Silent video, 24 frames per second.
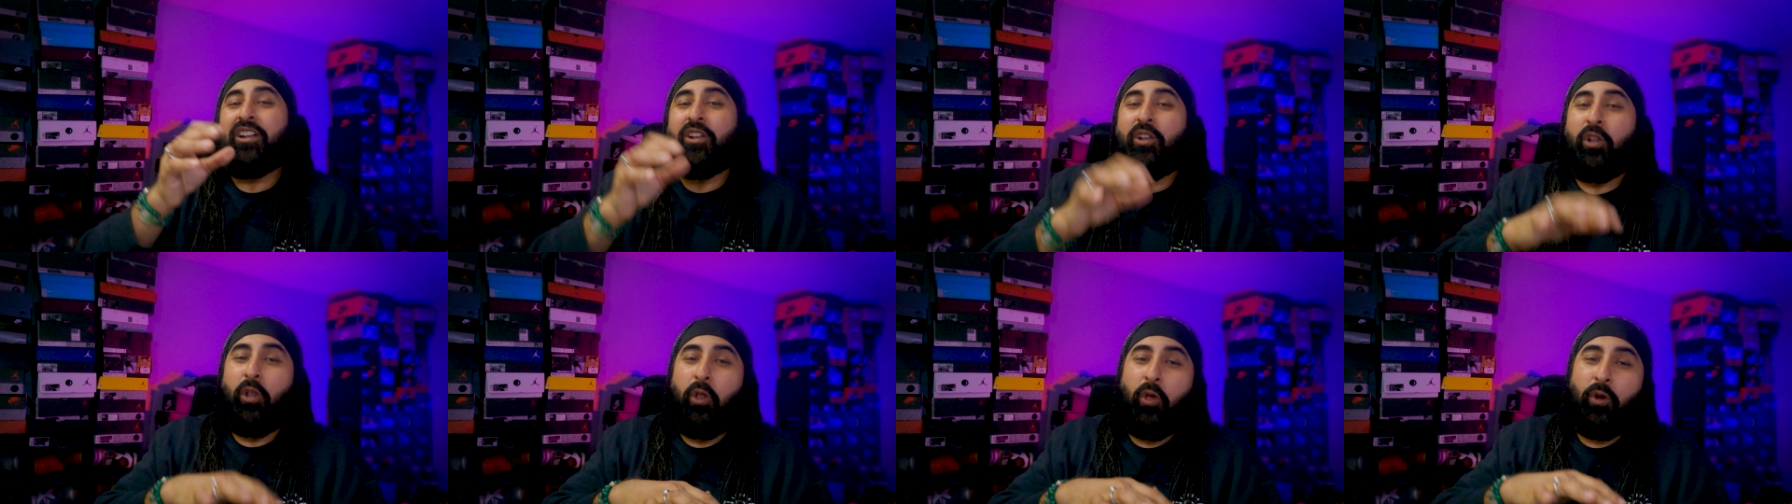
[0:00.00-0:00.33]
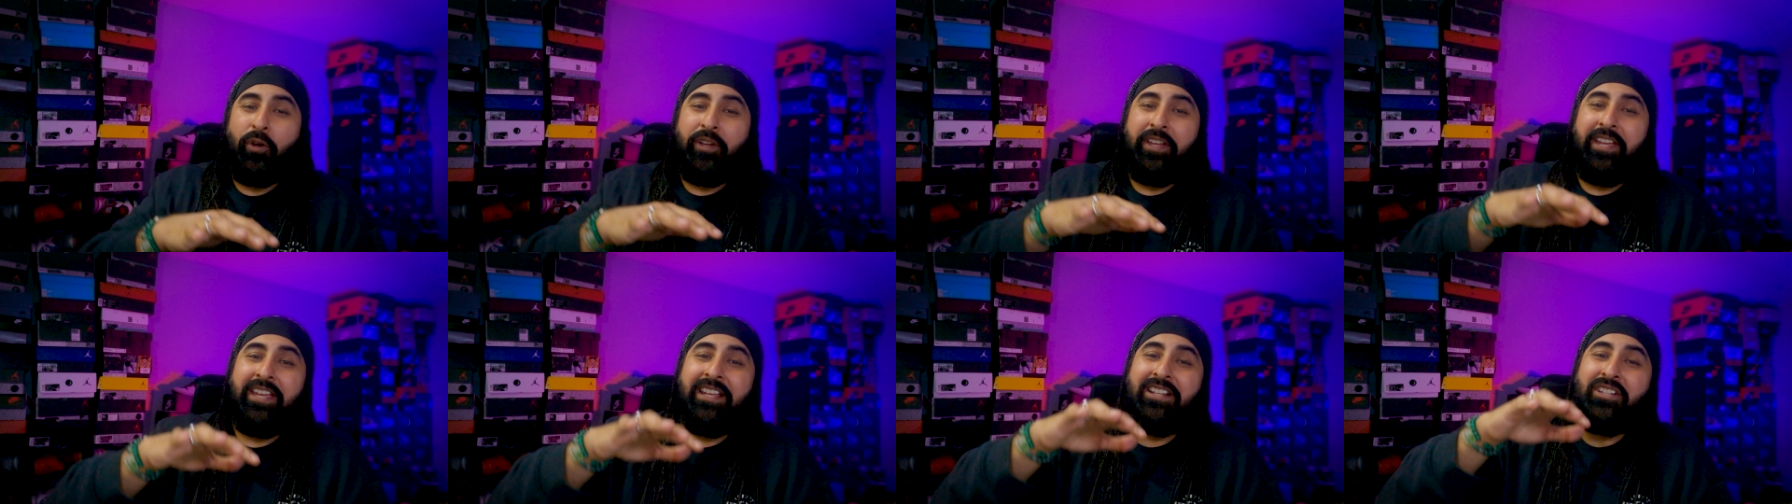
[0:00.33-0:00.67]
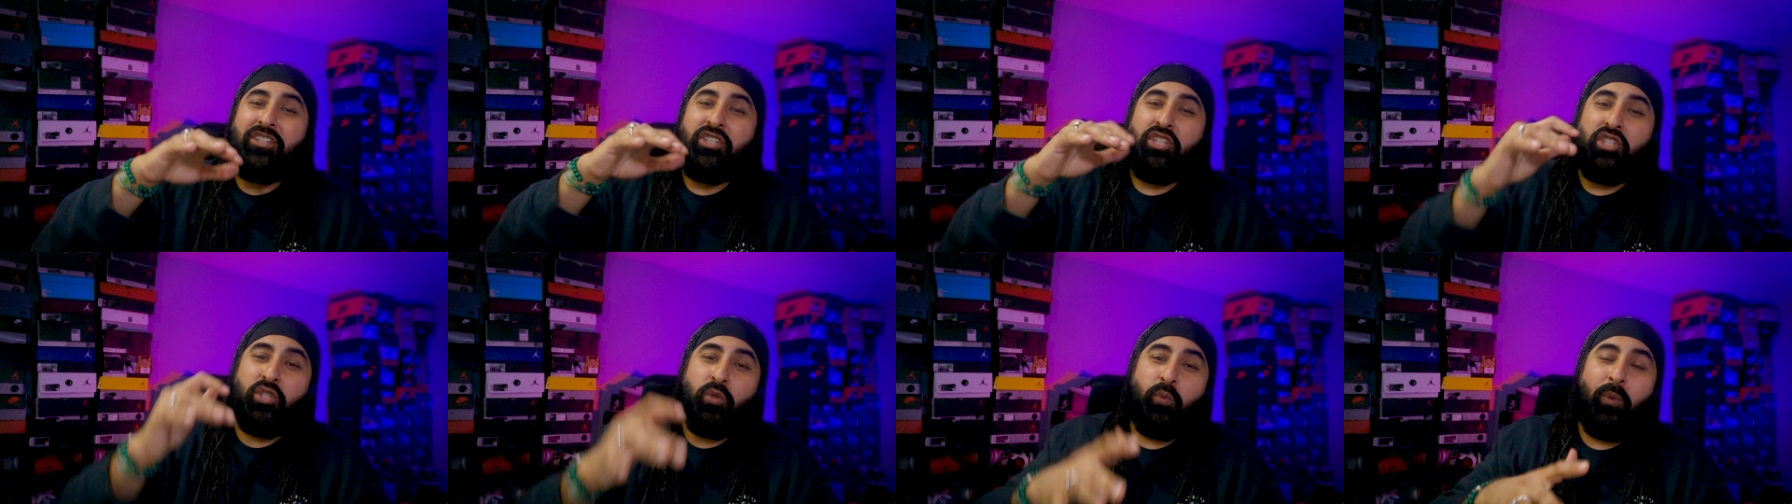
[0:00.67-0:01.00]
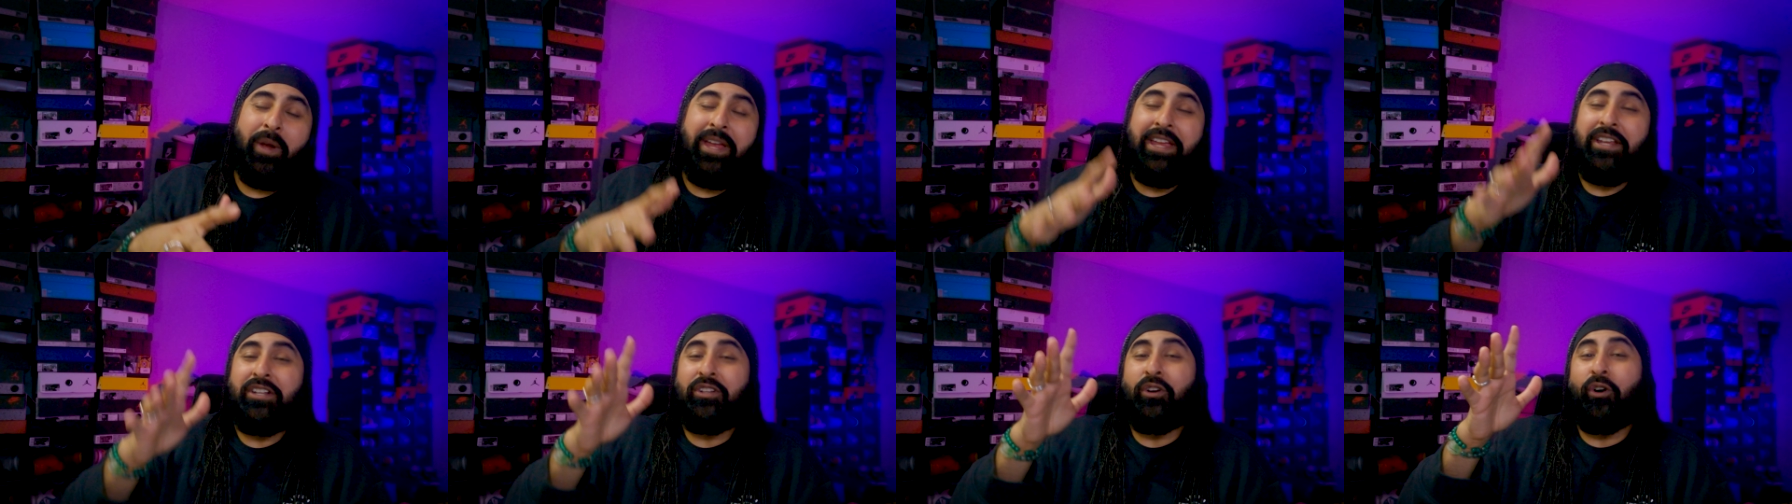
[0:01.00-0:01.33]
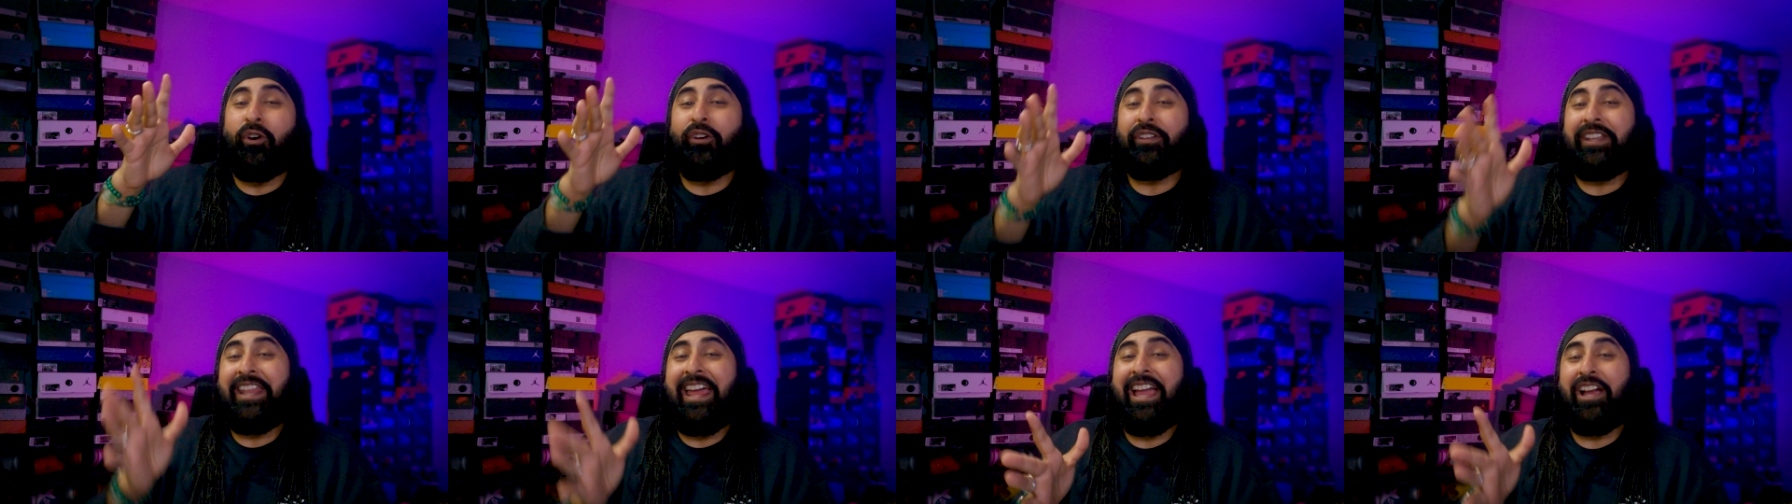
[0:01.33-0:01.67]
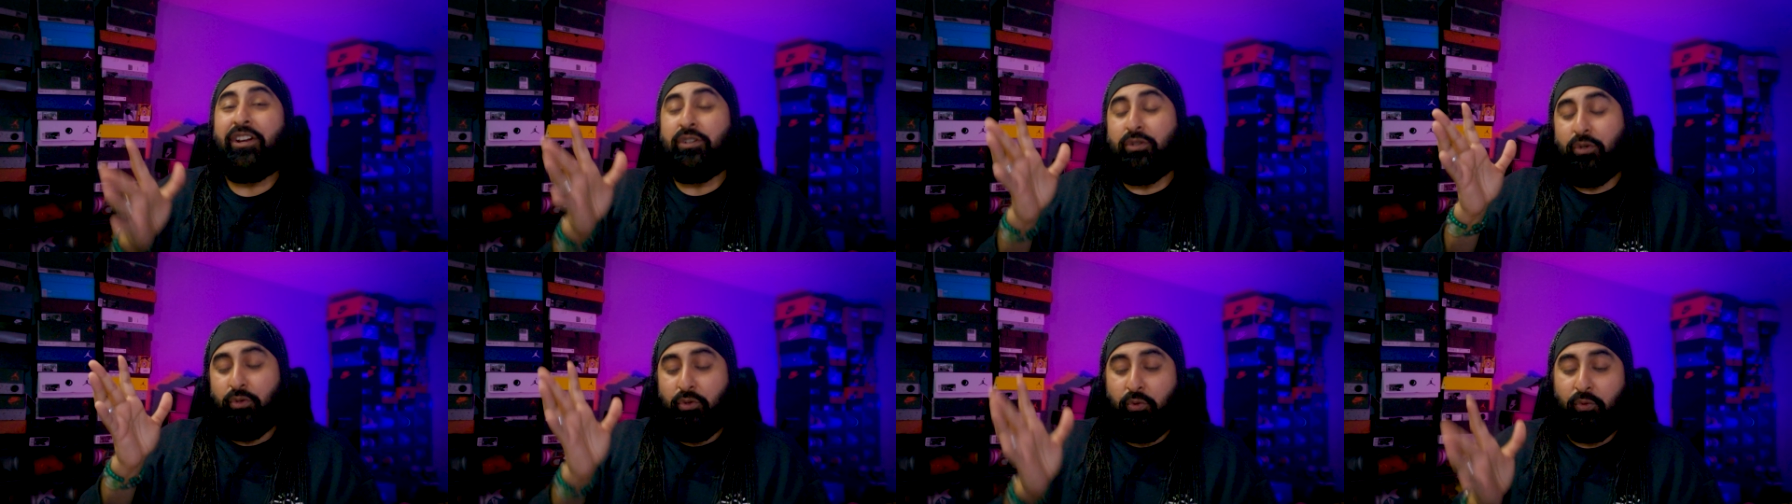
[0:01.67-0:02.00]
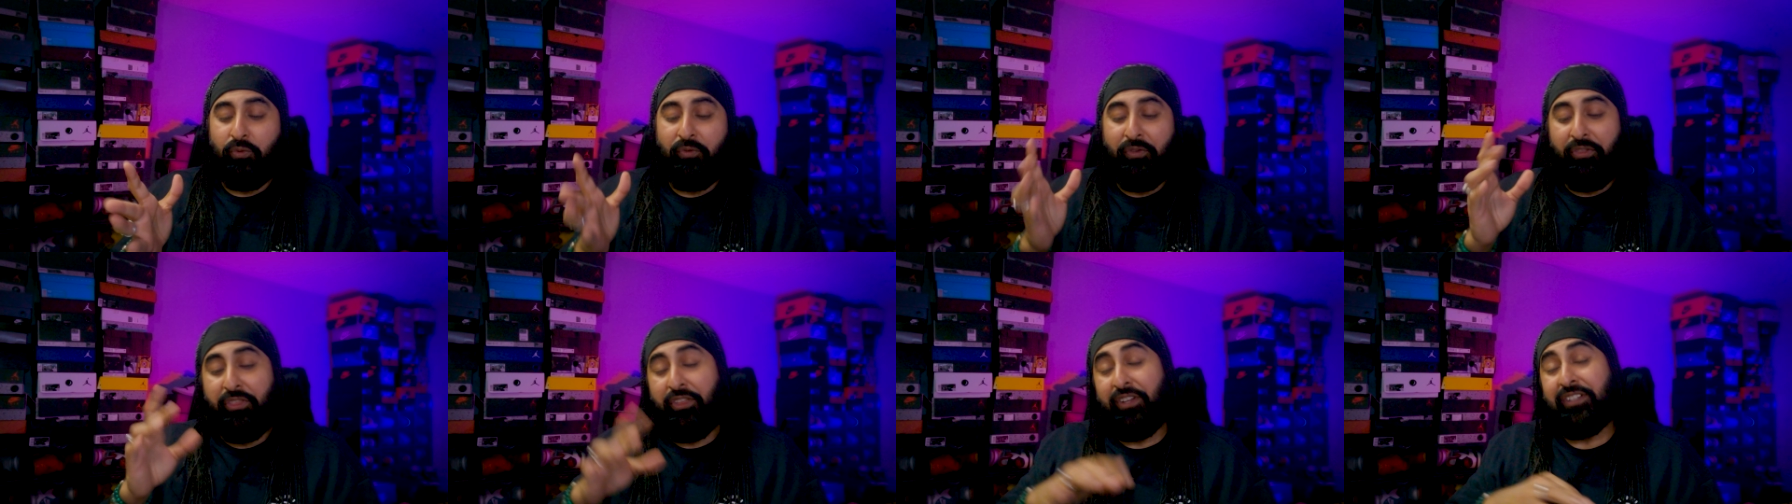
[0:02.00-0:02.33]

looking suede on the actual Jordan